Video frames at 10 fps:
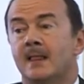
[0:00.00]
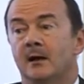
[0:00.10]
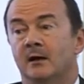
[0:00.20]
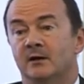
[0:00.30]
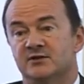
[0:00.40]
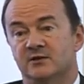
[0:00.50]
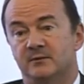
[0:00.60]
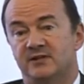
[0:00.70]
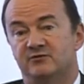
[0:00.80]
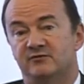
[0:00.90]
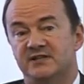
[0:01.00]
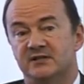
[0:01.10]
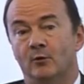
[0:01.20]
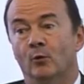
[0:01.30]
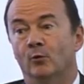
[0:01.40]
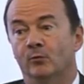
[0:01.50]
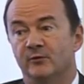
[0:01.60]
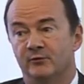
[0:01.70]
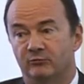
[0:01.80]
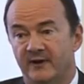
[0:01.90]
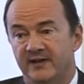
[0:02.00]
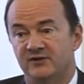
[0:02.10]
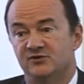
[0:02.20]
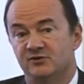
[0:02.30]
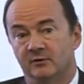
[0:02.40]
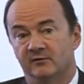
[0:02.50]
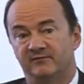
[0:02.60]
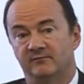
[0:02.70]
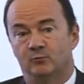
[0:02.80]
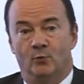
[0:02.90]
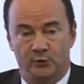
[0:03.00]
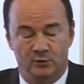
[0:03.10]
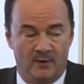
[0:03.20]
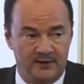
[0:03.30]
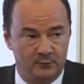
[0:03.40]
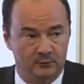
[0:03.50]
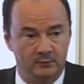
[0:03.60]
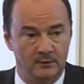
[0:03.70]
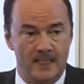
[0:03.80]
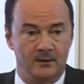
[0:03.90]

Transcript: Uh, and so we treat all the range of what you might call